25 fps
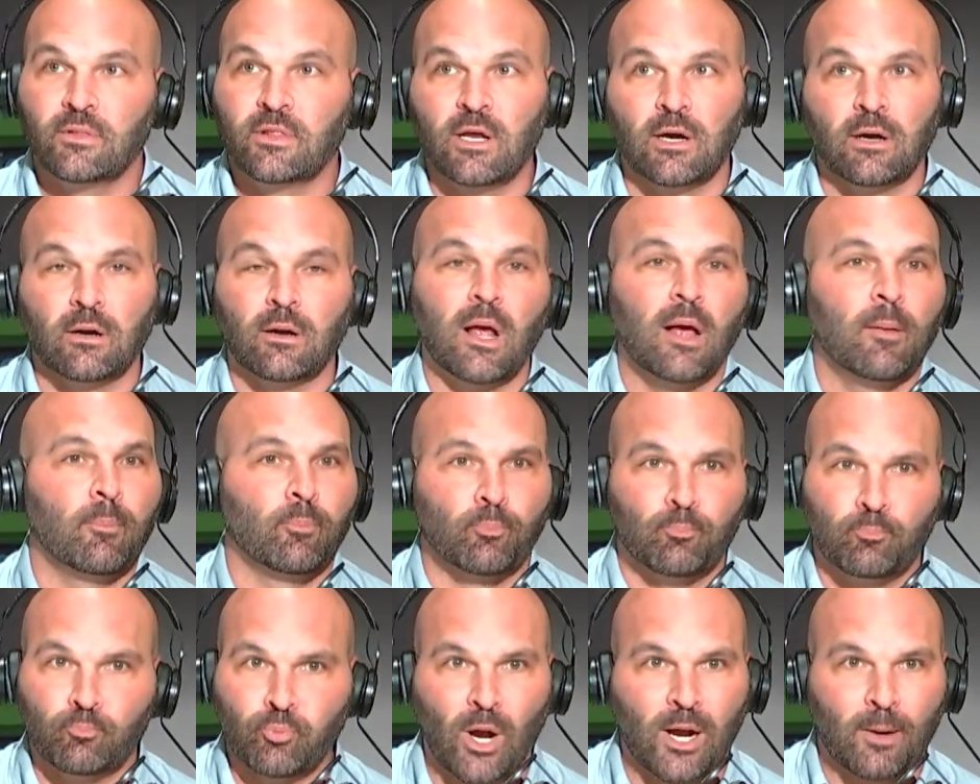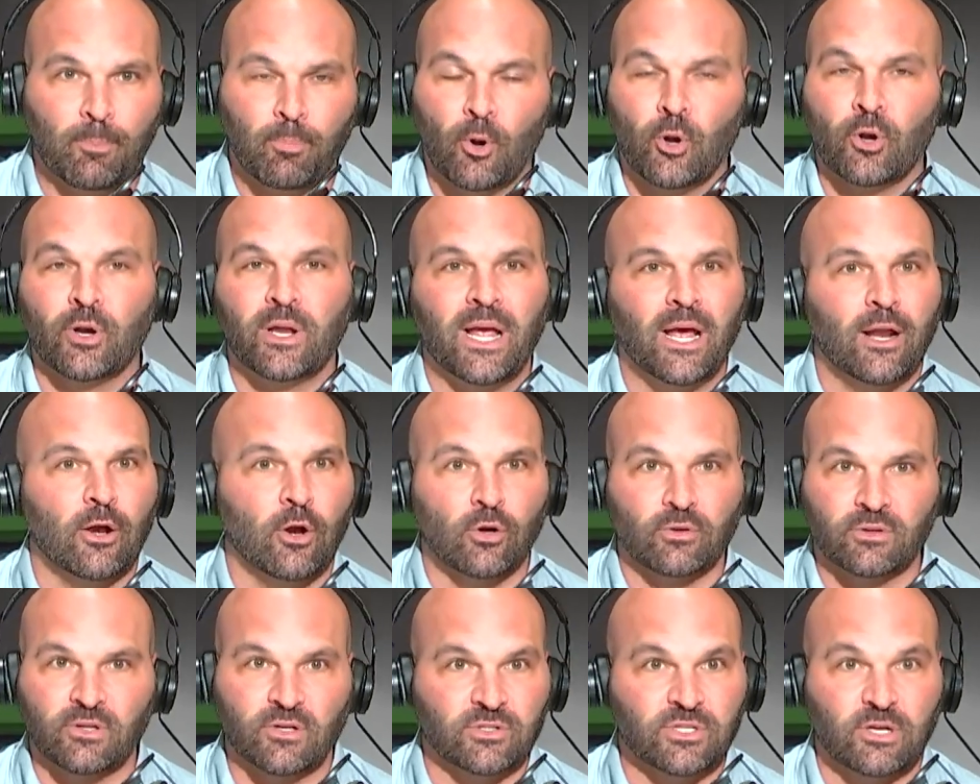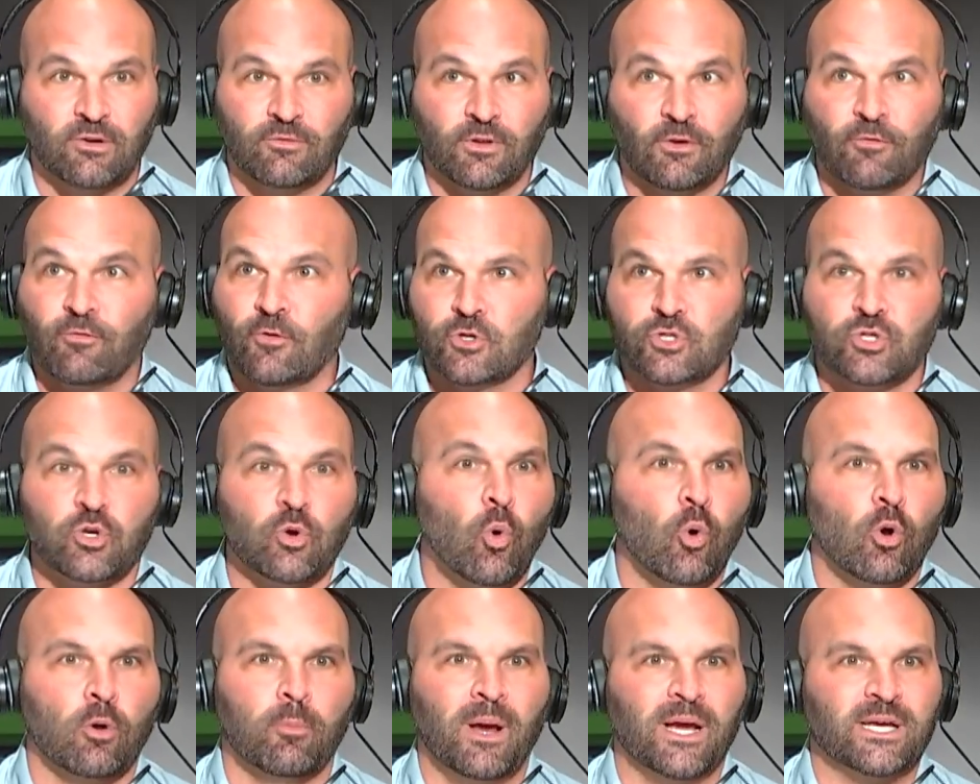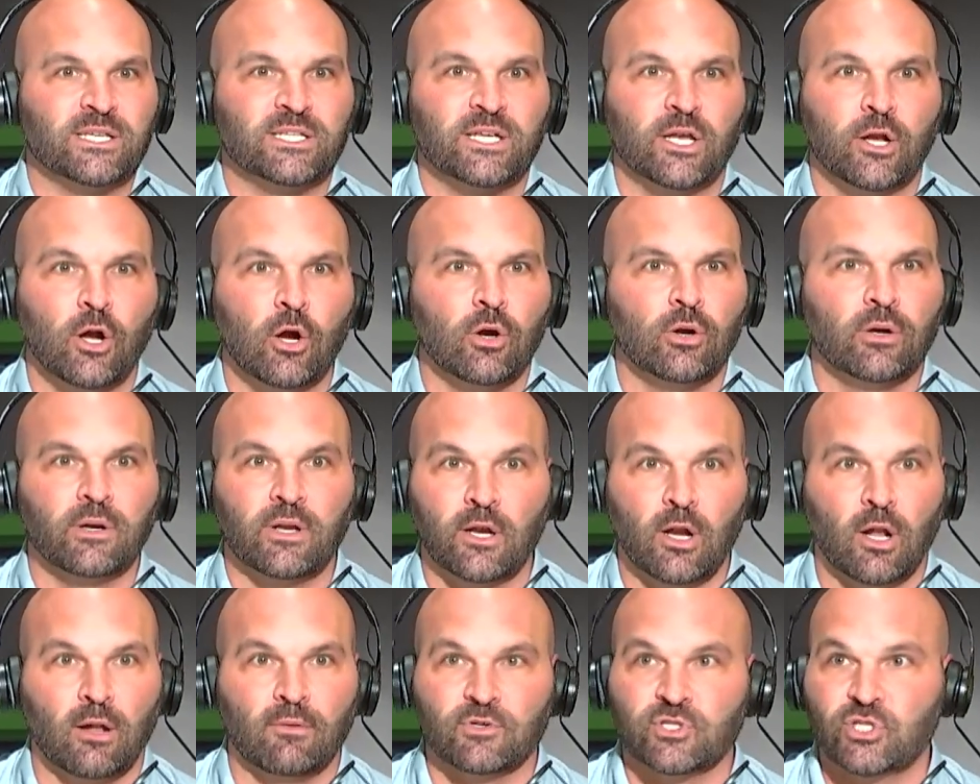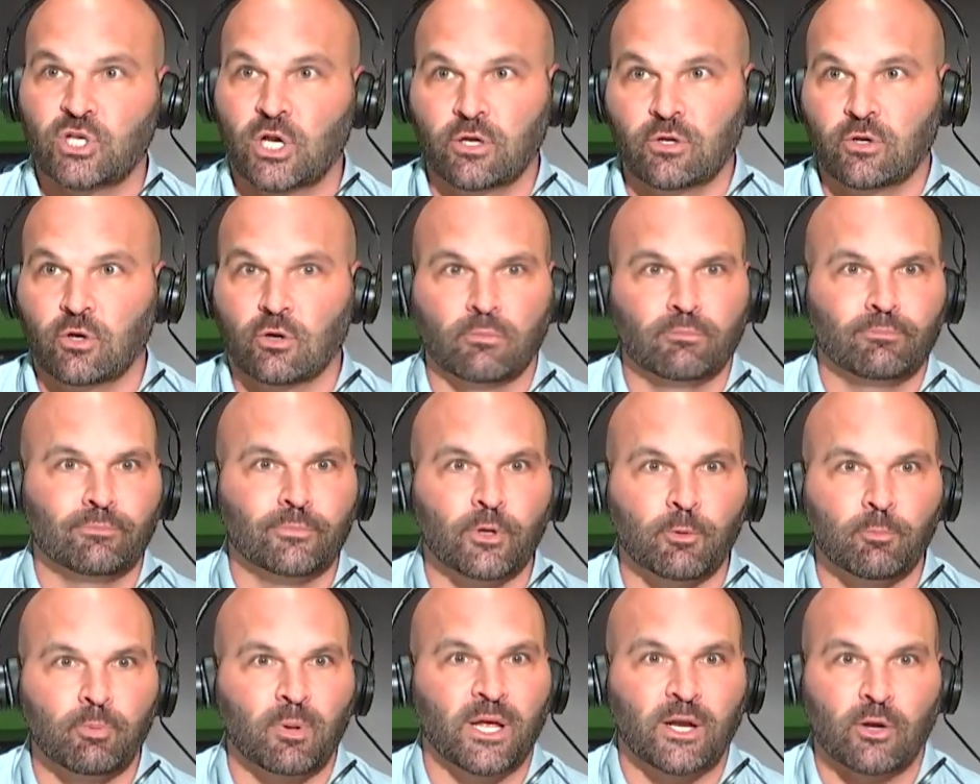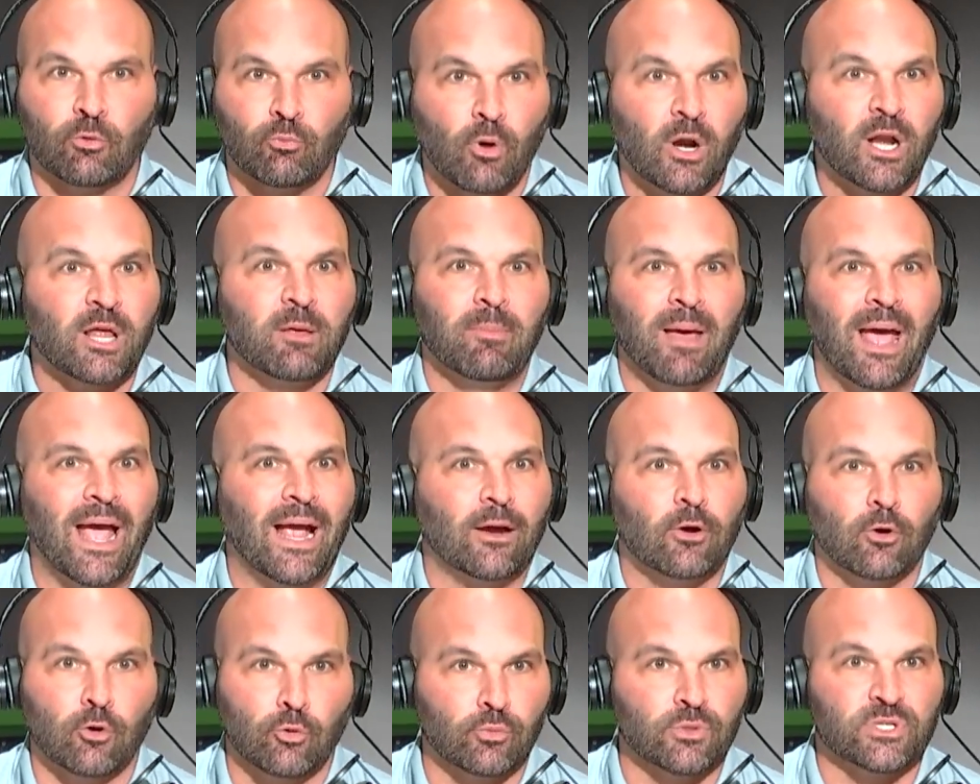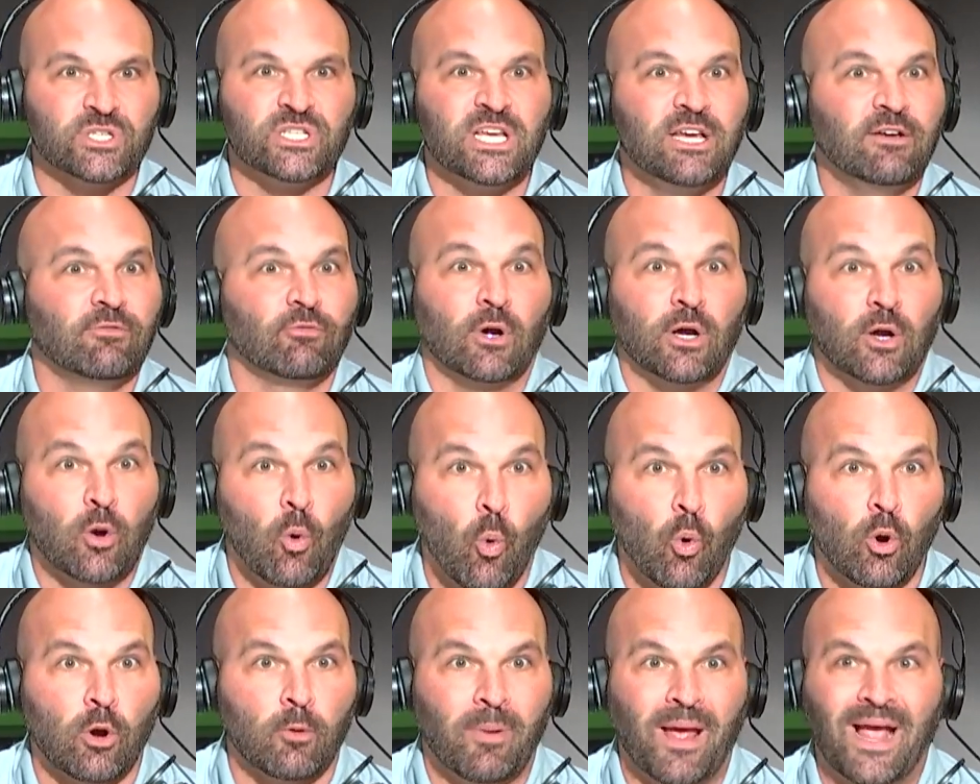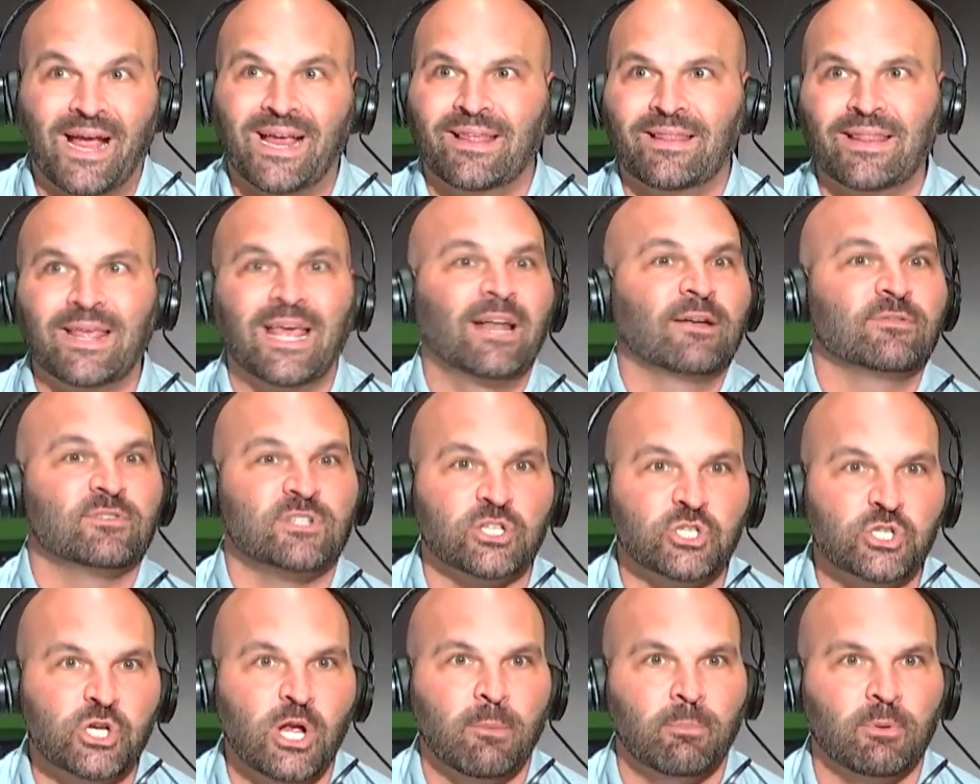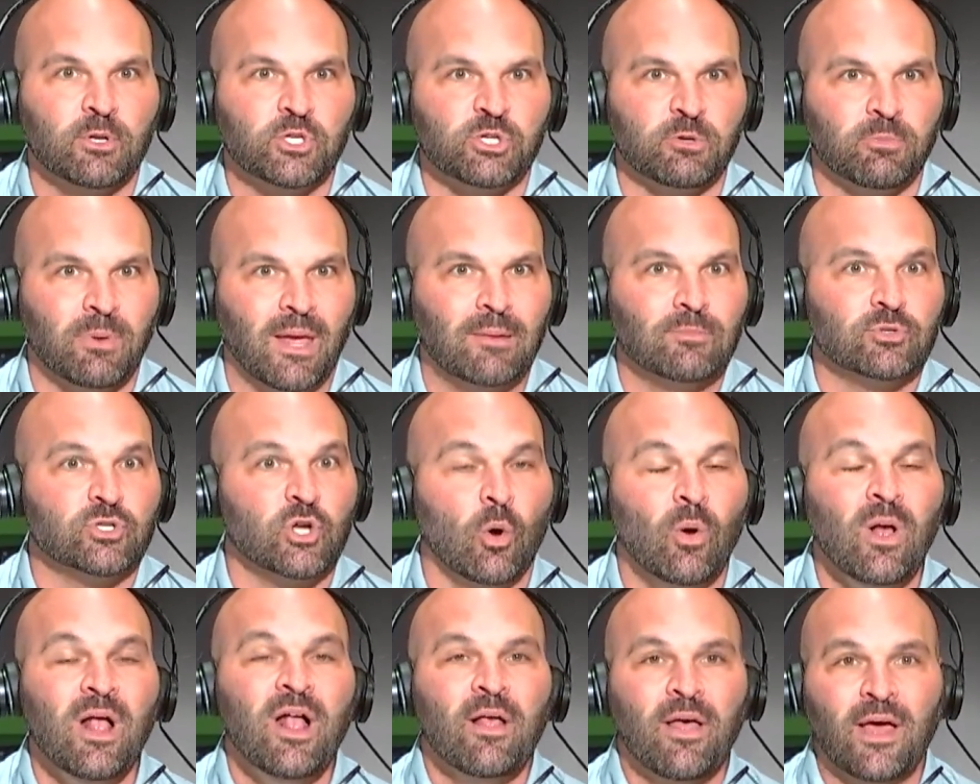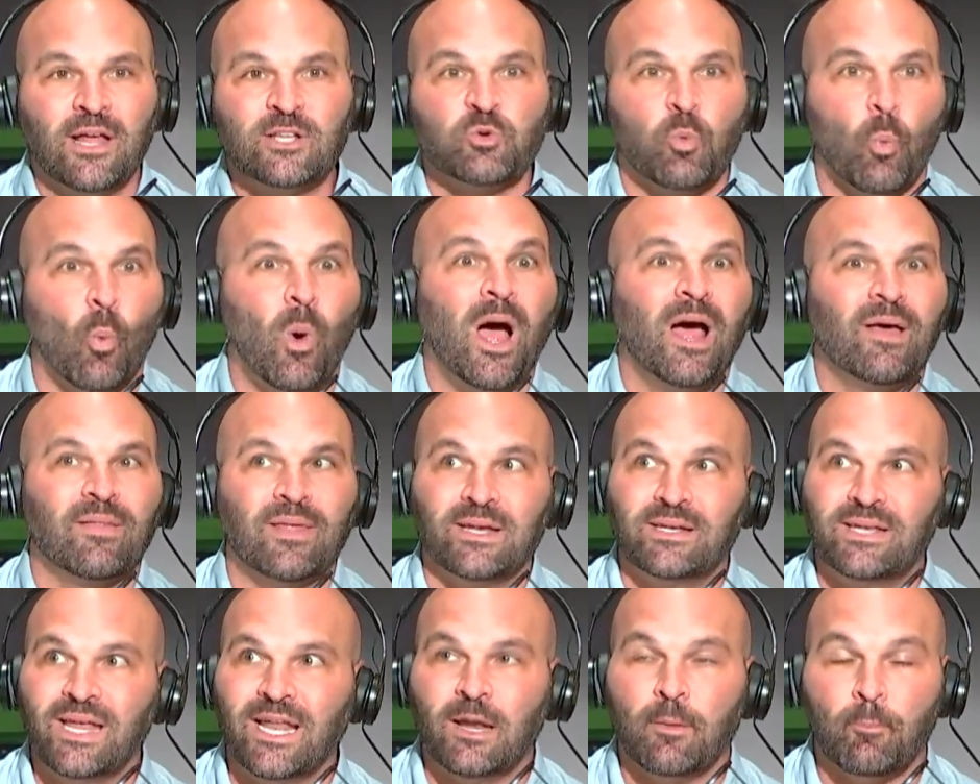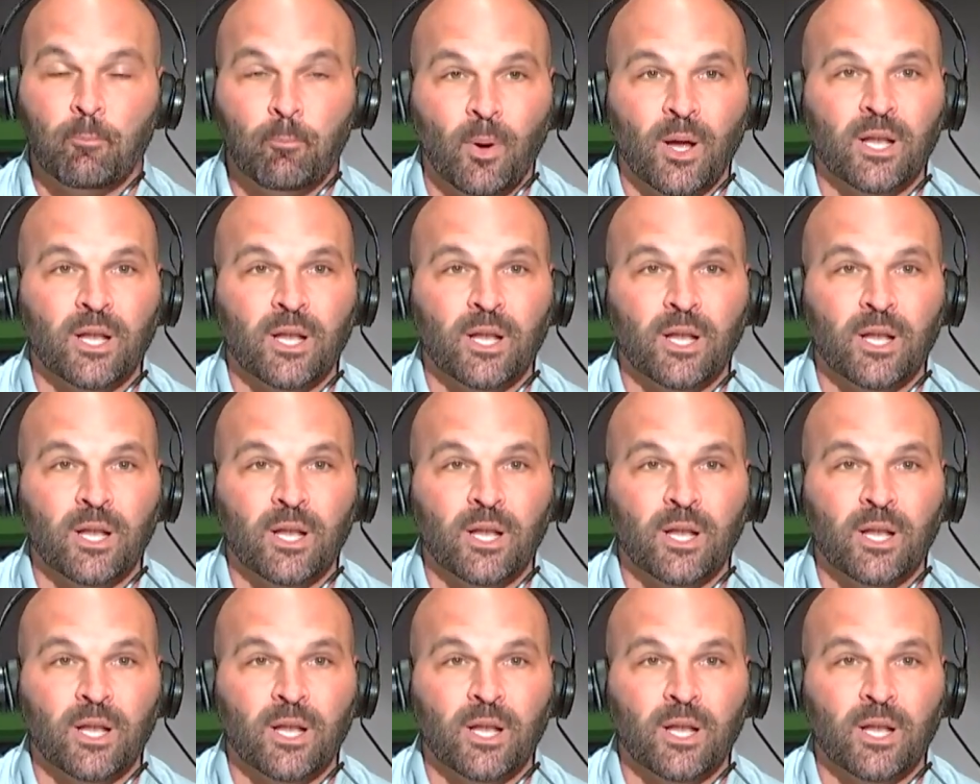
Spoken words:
Brock Purdy got hurt. Their first two quarterbacks get hurt, and all of a sudden you're playing a running back or a receiver, a quarterback in the NFC Championship game. So that's why they did it.